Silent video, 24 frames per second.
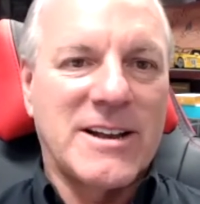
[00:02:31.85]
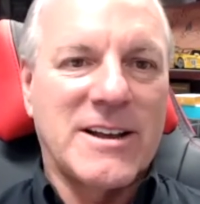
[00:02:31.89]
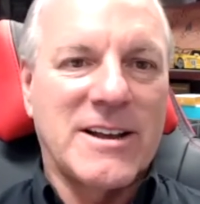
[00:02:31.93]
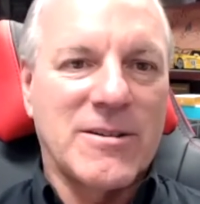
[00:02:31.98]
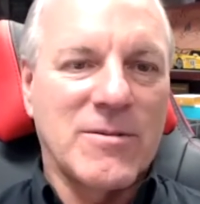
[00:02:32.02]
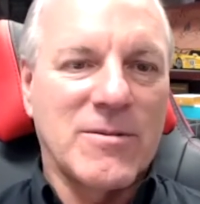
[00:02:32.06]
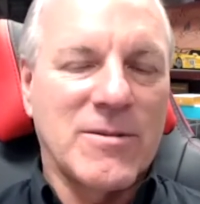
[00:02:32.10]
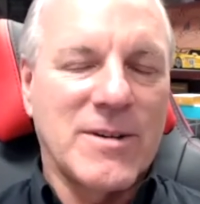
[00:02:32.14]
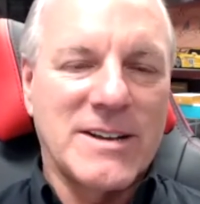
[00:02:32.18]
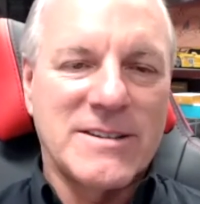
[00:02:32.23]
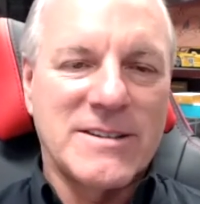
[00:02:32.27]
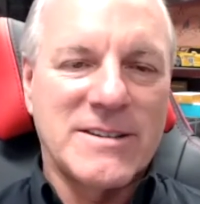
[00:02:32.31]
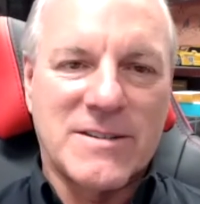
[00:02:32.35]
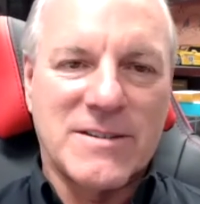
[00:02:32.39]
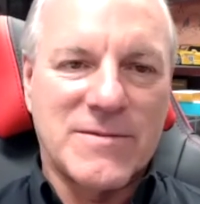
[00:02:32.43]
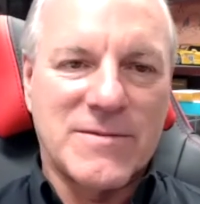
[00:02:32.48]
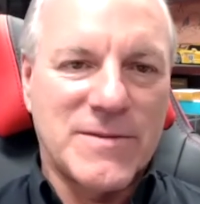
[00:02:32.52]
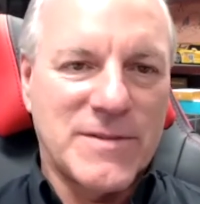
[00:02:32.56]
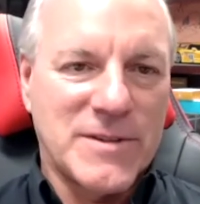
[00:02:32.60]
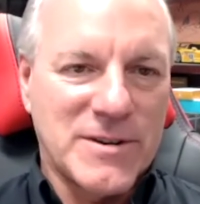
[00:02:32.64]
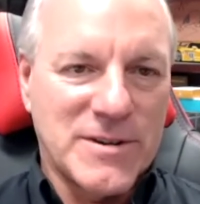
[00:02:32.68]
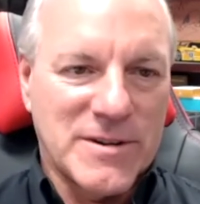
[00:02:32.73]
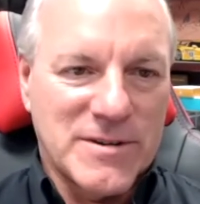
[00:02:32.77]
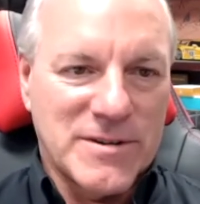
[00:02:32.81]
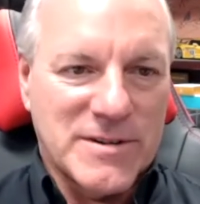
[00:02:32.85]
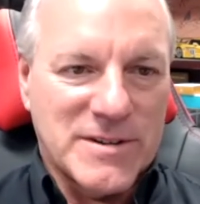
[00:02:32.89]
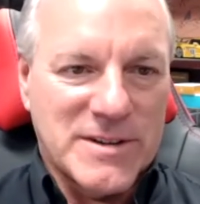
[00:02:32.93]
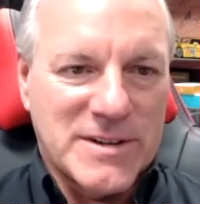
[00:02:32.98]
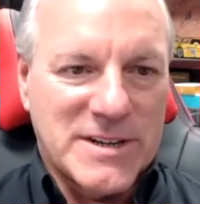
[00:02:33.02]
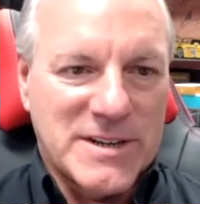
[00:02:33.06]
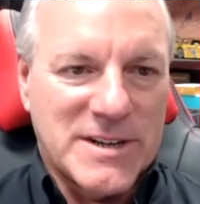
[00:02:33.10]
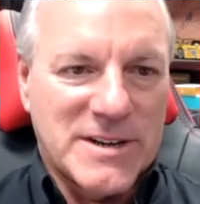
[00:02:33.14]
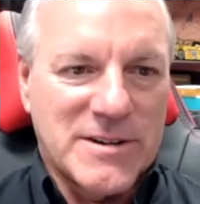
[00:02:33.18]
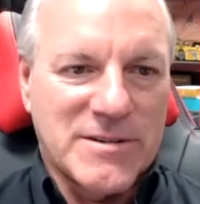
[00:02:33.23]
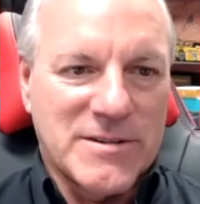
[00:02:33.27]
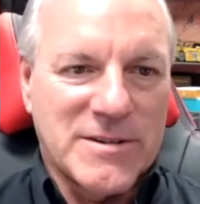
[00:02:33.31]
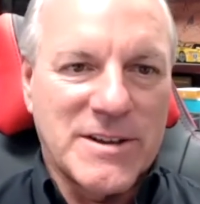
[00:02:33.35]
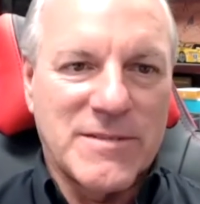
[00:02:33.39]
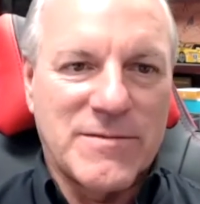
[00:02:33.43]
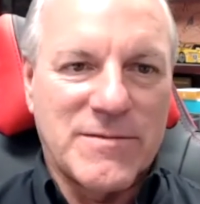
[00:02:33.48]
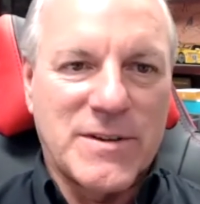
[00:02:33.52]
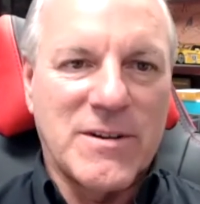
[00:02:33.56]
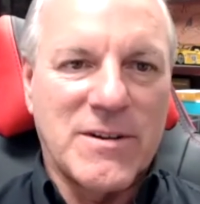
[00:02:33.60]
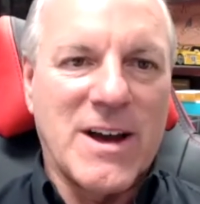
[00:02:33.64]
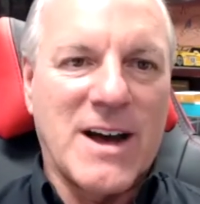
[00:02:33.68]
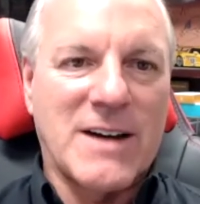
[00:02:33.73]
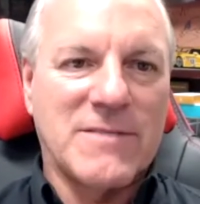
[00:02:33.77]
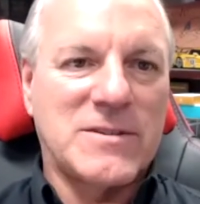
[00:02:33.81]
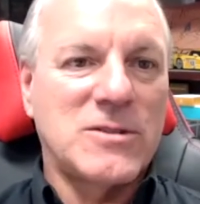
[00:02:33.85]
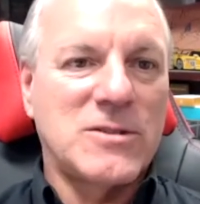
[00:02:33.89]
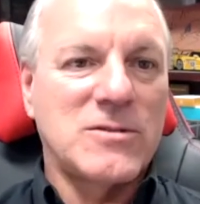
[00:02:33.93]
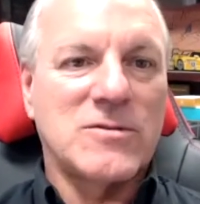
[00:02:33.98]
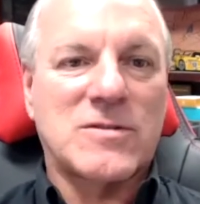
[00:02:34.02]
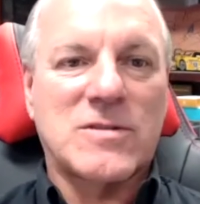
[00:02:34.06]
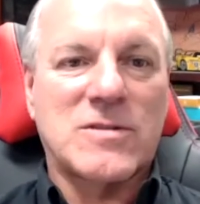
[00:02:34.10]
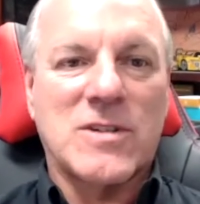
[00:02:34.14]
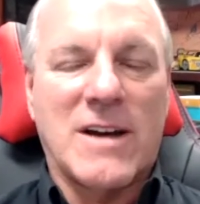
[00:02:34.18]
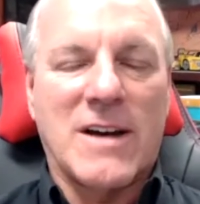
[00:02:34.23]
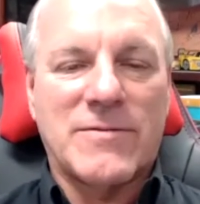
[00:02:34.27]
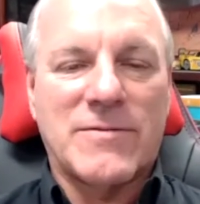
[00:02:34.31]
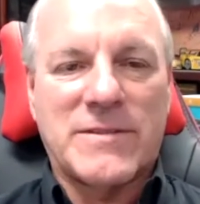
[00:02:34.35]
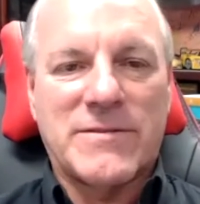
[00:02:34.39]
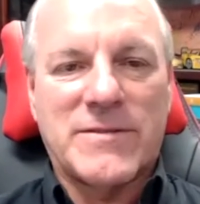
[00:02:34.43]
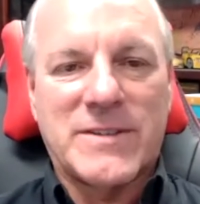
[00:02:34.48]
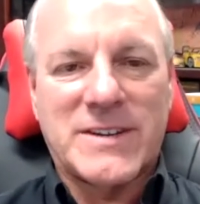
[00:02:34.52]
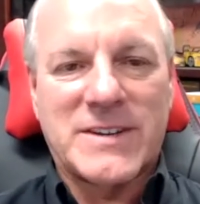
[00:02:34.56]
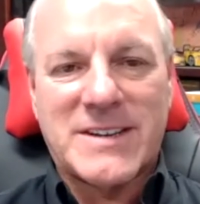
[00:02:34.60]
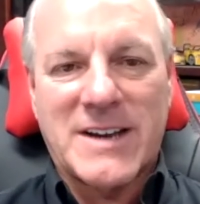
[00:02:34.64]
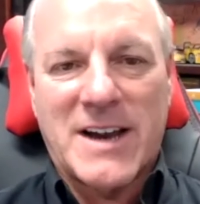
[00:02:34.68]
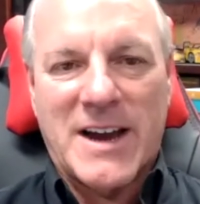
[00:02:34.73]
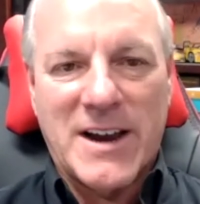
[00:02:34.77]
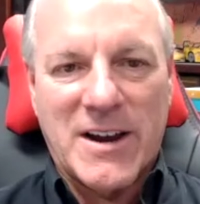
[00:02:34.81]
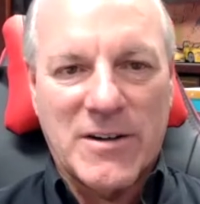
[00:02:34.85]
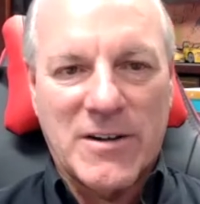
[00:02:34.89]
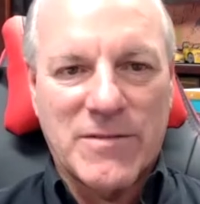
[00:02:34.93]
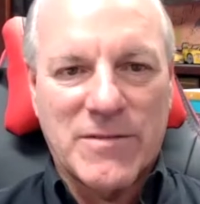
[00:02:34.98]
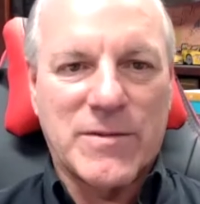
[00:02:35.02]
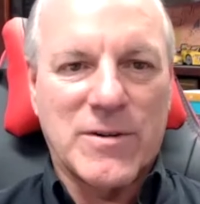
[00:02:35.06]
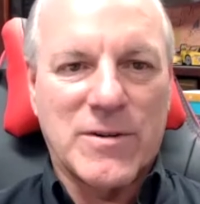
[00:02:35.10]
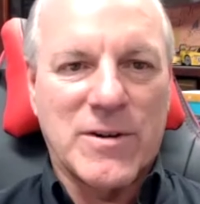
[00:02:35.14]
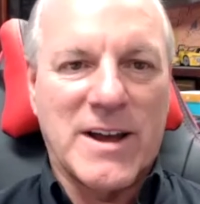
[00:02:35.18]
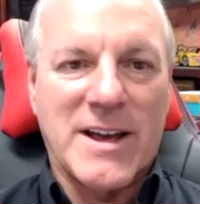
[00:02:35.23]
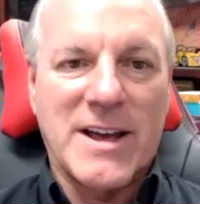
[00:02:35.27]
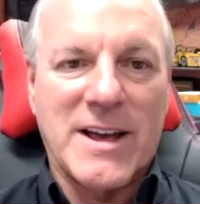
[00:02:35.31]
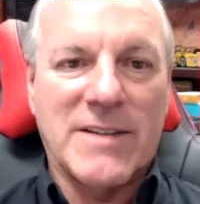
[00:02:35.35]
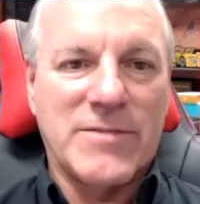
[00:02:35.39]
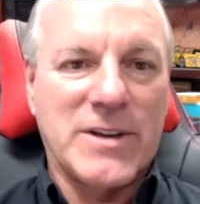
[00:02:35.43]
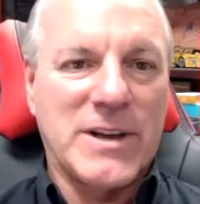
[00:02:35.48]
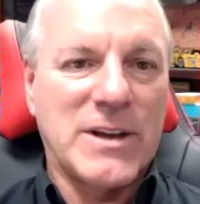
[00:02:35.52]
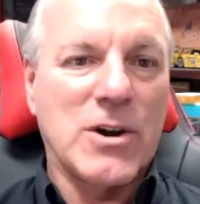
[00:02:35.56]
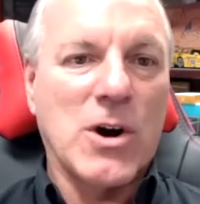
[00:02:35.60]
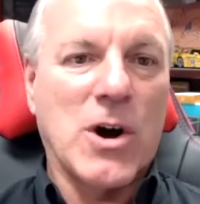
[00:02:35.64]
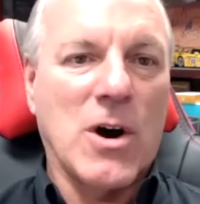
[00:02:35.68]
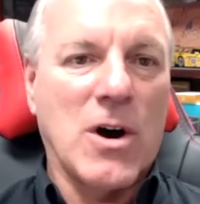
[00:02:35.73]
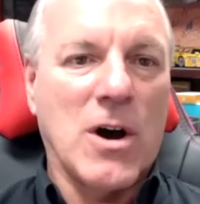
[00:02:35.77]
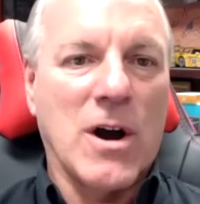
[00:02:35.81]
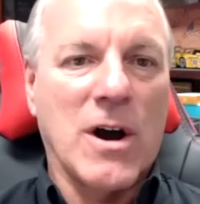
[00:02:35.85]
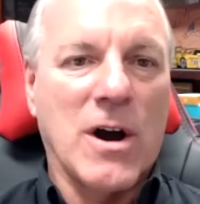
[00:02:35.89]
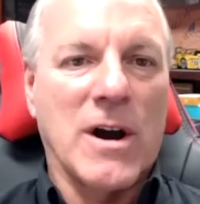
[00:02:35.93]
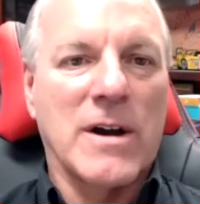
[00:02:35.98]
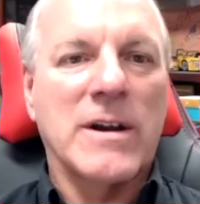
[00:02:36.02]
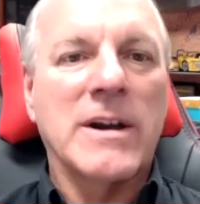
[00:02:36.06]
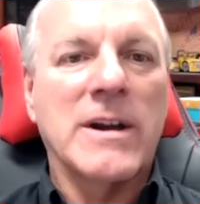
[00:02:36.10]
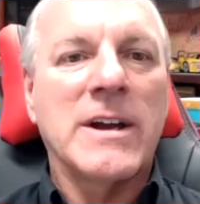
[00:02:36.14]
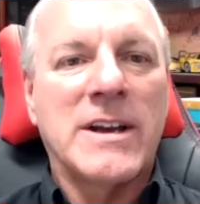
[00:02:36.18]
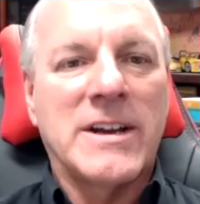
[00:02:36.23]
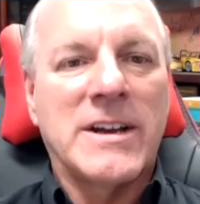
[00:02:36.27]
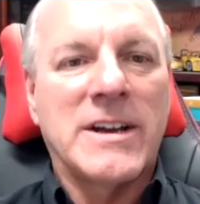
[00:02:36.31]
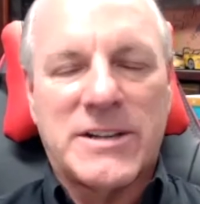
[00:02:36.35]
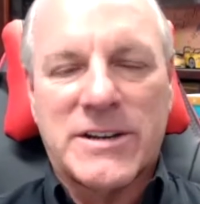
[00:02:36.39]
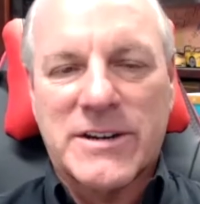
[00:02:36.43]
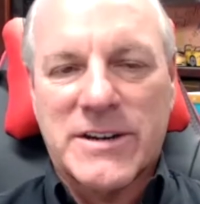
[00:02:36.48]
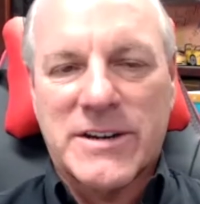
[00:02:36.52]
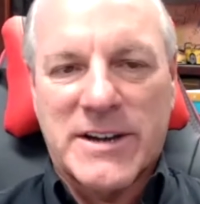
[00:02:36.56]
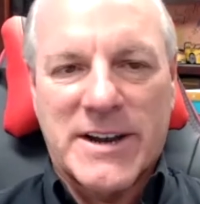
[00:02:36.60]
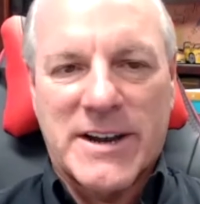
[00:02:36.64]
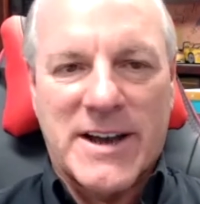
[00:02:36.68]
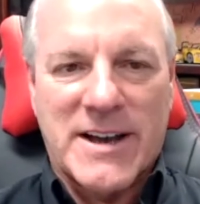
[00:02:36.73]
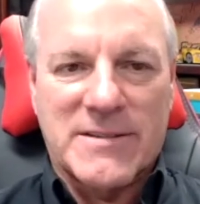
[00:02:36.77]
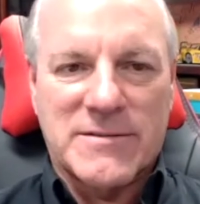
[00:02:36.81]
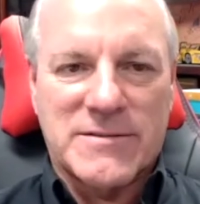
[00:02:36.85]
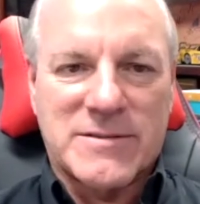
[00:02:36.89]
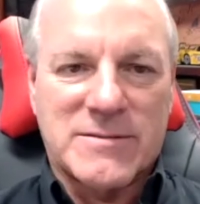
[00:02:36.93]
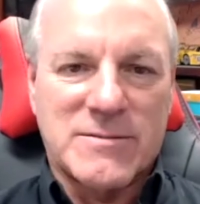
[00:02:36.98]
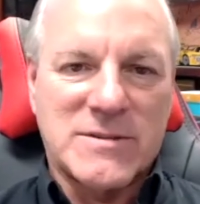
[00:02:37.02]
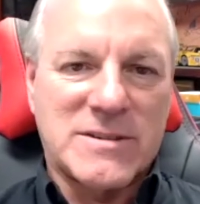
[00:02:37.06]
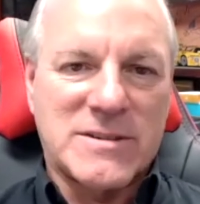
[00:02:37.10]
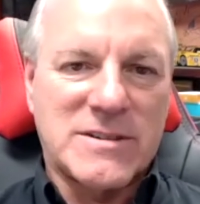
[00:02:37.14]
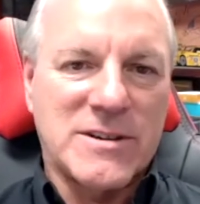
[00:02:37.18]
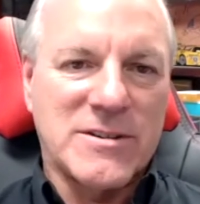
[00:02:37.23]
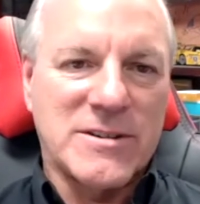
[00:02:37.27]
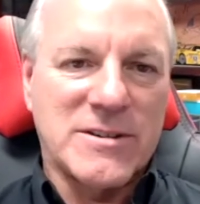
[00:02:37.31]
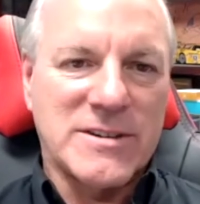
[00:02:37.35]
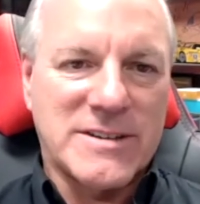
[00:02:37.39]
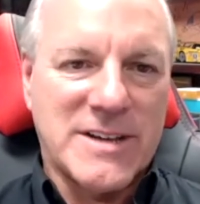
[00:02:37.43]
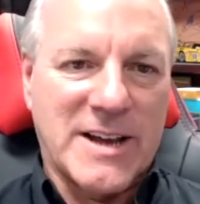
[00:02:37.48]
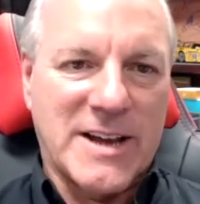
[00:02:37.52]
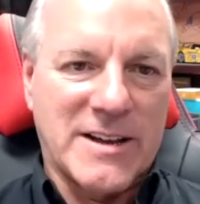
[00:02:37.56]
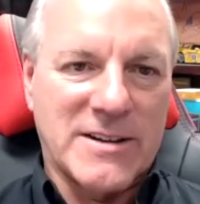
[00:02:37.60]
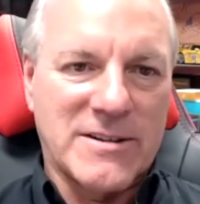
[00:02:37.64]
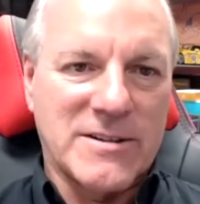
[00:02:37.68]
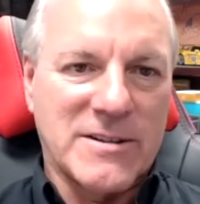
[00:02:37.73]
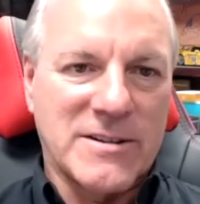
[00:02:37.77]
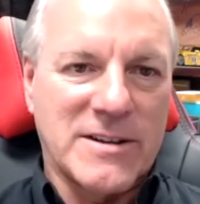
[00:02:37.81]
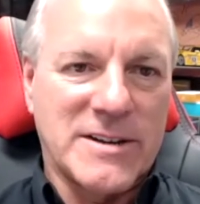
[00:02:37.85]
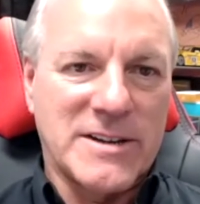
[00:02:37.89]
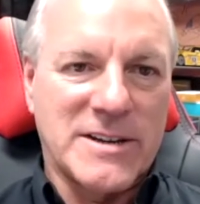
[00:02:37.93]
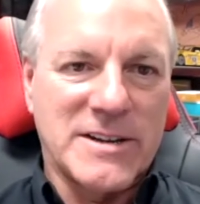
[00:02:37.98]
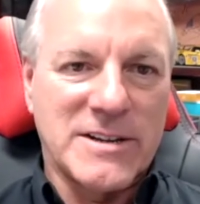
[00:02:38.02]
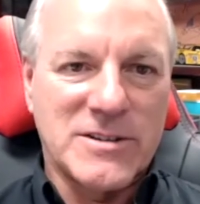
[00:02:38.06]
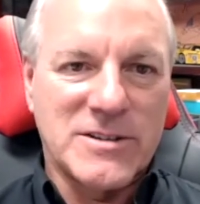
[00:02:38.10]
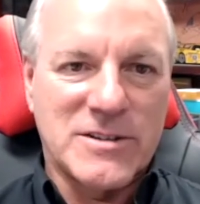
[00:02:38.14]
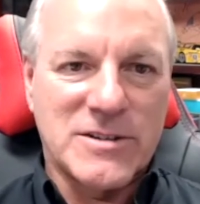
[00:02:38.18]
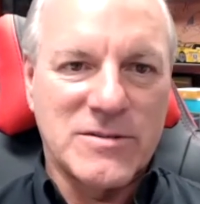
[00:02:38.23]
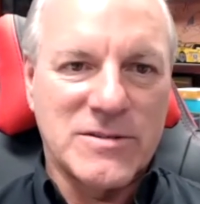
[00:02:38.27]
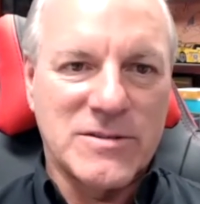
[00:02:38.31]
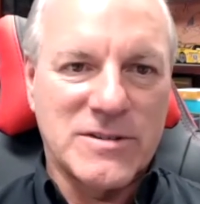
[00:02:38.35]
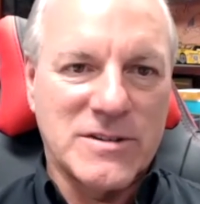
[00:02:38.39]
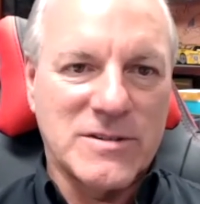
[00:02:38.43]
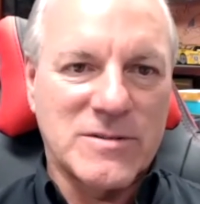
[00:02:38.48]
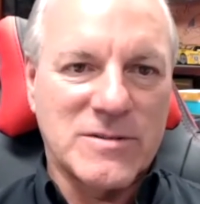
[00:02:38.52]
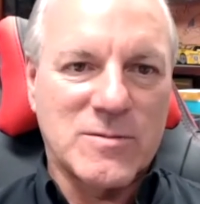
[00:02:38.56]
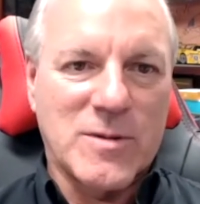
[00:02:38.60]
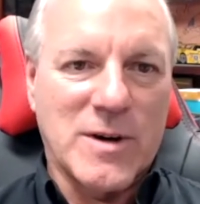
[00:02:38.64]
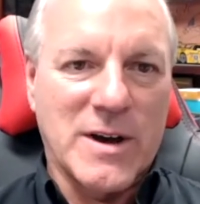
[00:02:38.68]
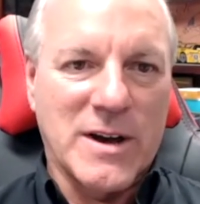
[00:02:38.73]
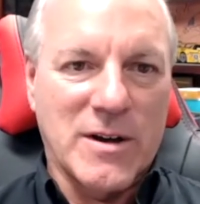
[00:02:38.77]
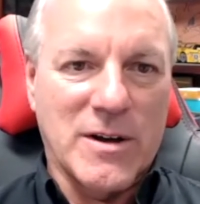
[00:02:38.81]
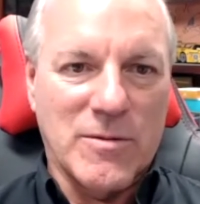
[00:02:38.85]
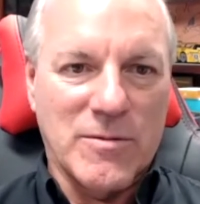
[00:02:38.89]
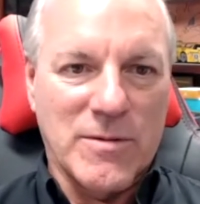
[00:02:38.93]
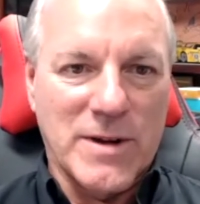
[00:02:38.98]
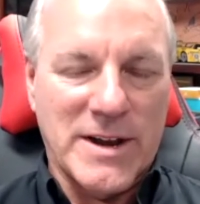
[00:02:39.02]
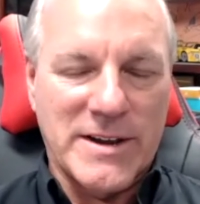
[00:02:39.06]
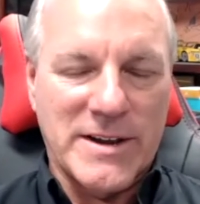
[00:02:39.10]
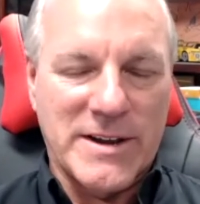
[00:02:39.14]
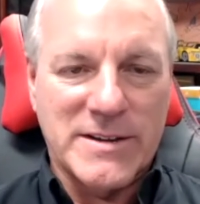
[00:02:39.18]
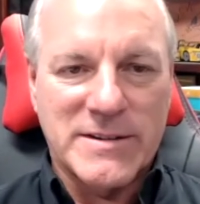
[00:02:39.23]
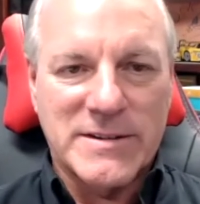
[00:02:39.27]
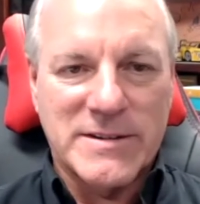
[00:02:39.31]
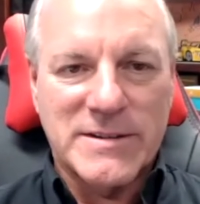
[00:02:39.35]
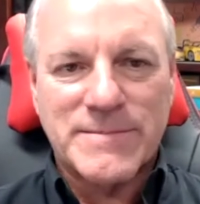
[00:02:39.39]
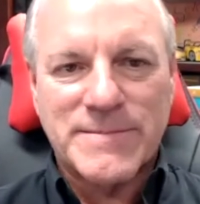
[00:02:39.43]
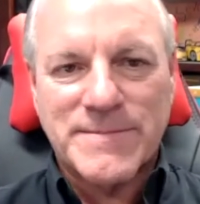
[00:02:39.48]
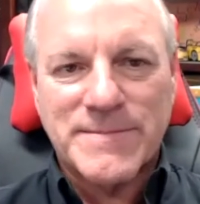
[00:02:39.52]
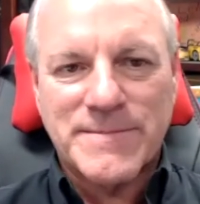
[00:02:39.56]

Otherwise, if you have too soft of a tire for a heavy car, you're going to have some serious handling issues as well, right?